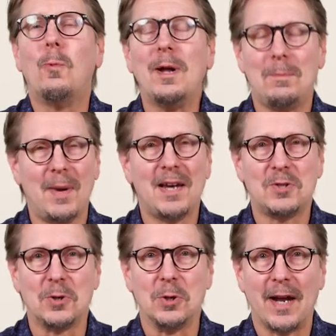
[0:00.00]
what makes
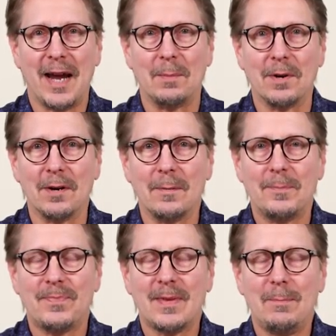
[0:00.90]
a good hamburger?
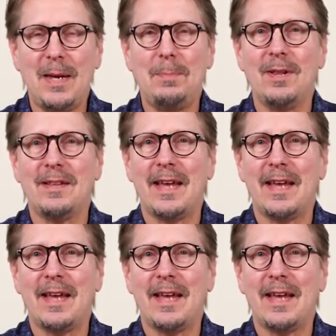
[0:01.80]
People in